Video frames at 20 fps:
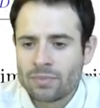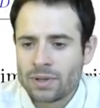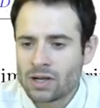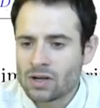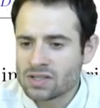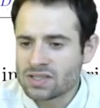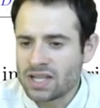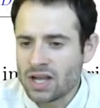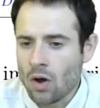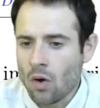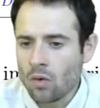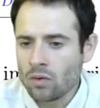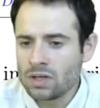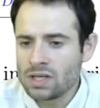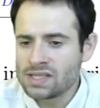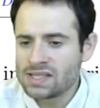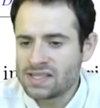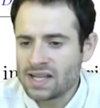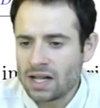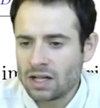because they
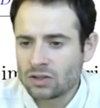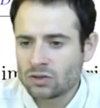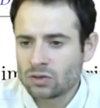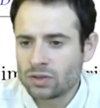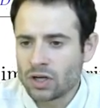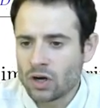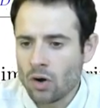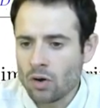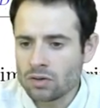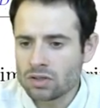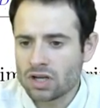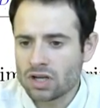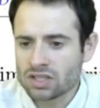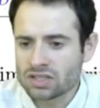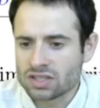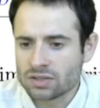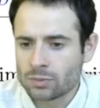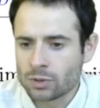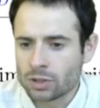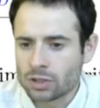only sell to their own
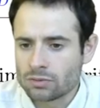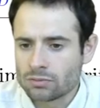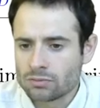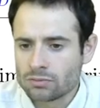customer.